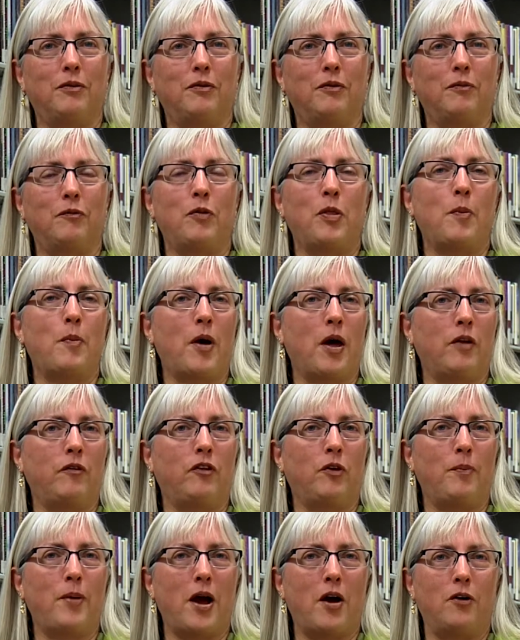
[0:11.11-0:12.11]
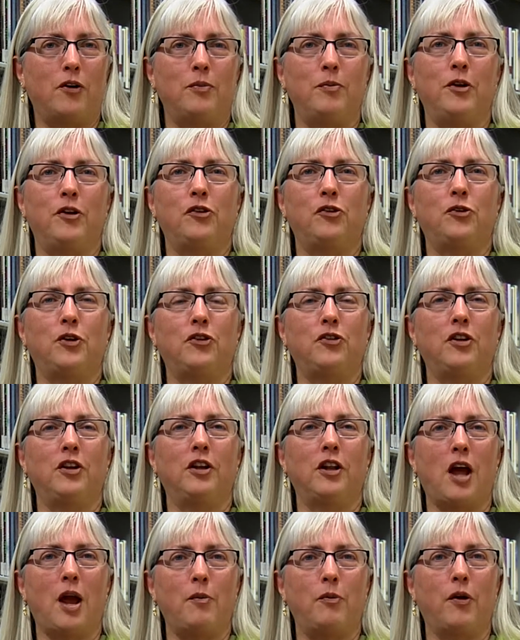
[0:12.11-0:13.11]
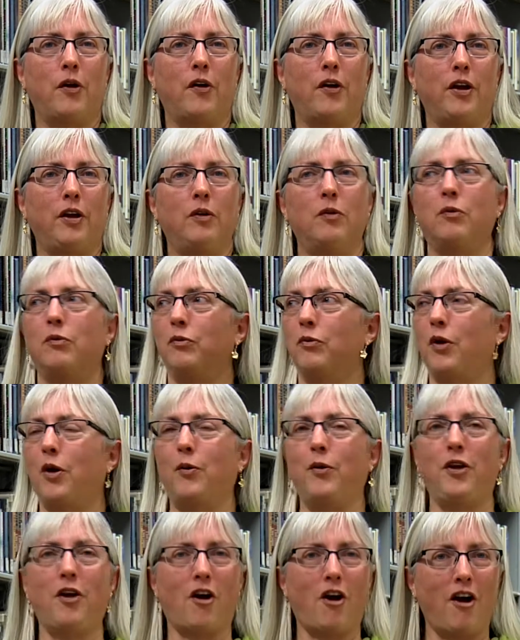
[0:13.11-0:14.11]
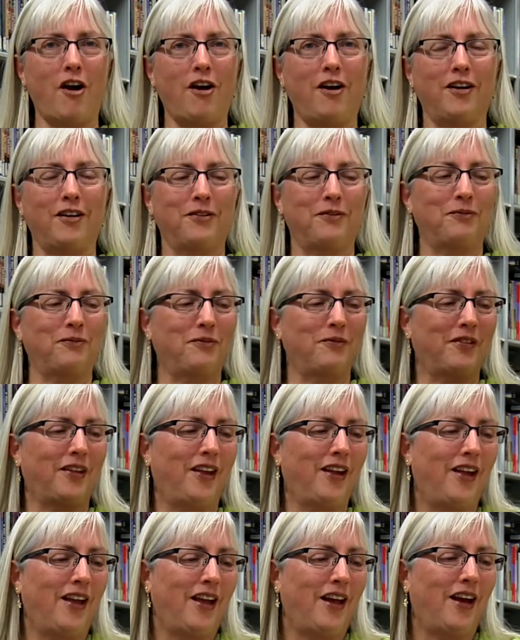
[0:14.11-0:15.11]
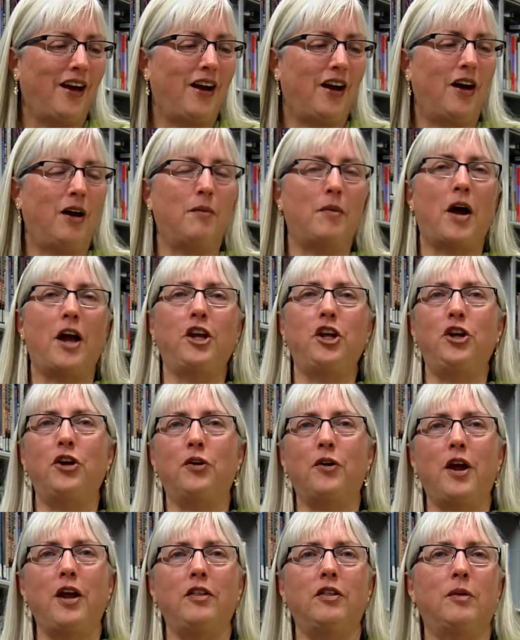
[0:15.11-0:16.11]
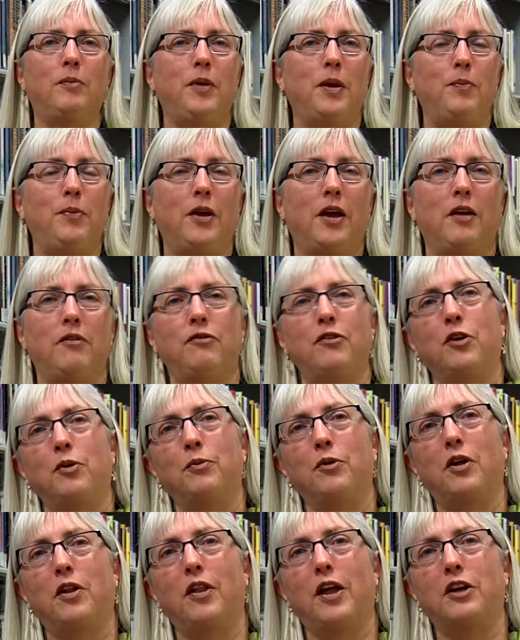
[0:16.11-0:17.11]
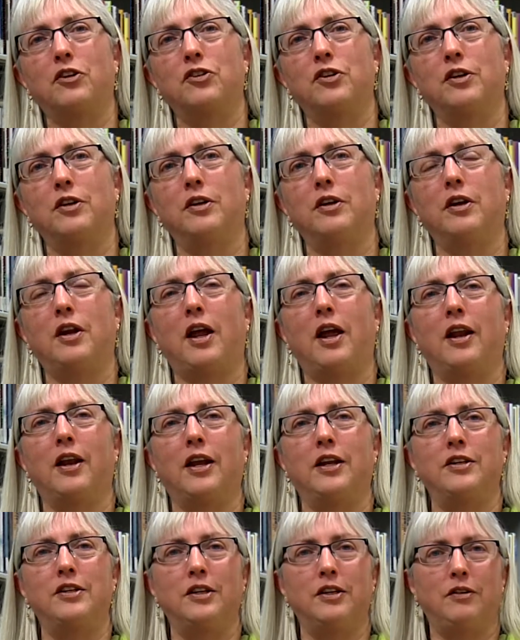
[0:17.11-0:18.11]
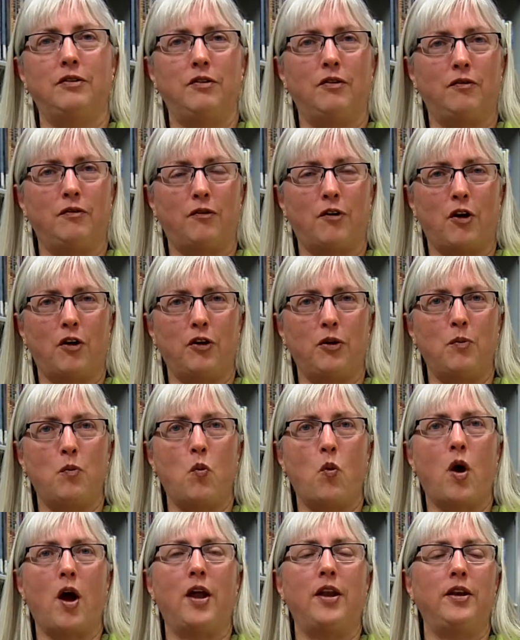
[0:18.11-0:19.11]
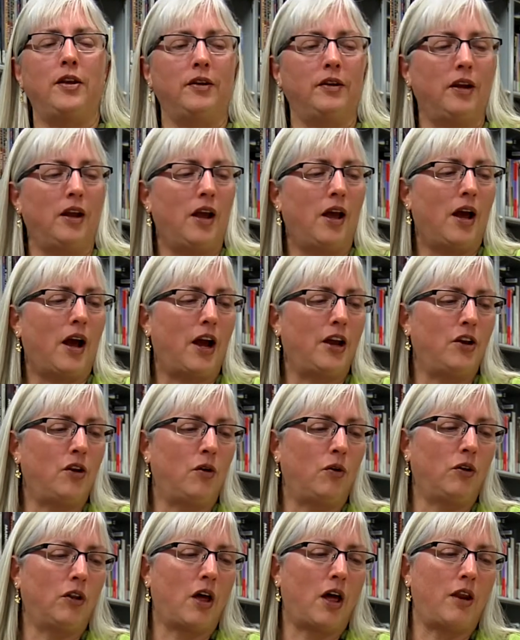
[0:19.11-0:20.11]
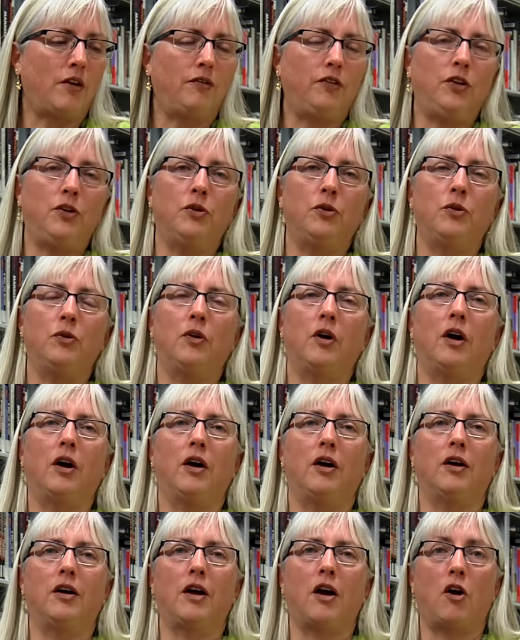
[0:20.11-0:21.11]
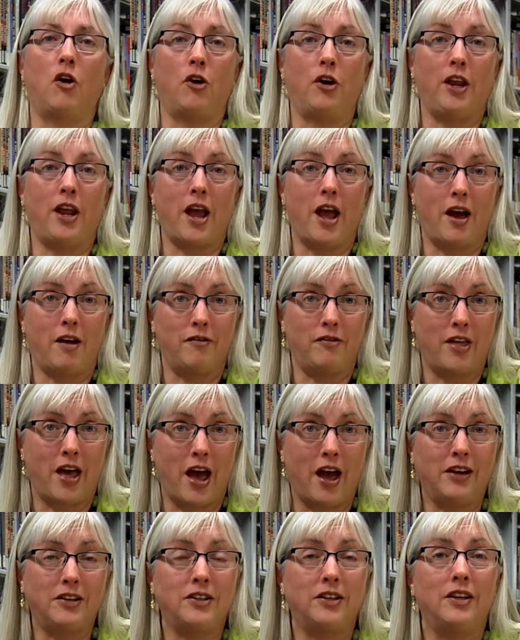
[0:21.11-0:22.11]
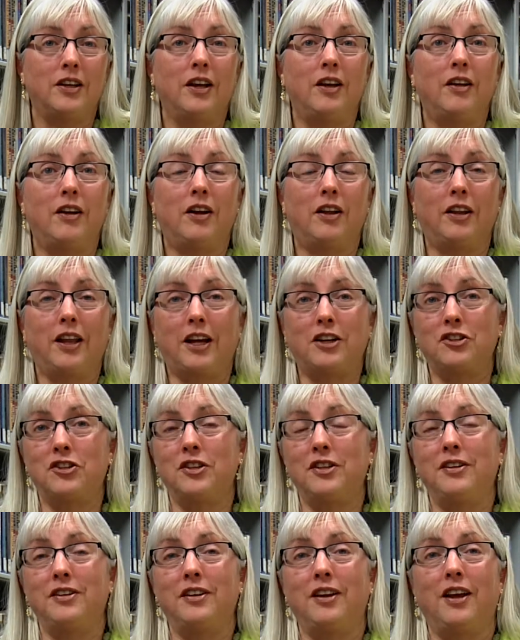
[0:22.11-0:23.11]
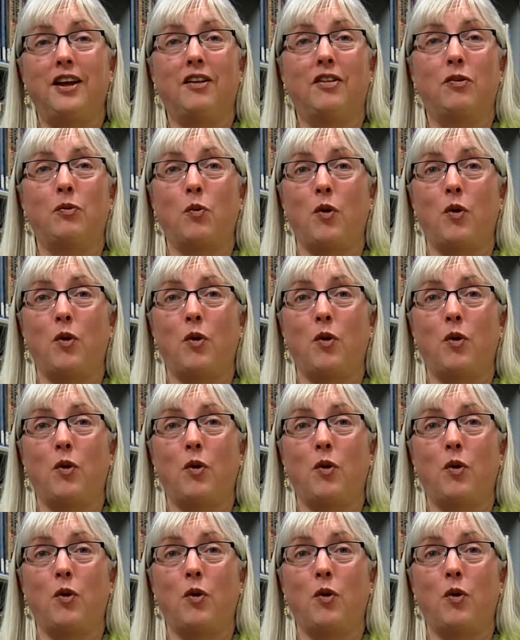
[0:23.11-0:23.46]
from the Bonneville Power Administration Library, where we are. I curate the BPA film collection, and I did Volume 1. I know a lot of you already have that collection. It's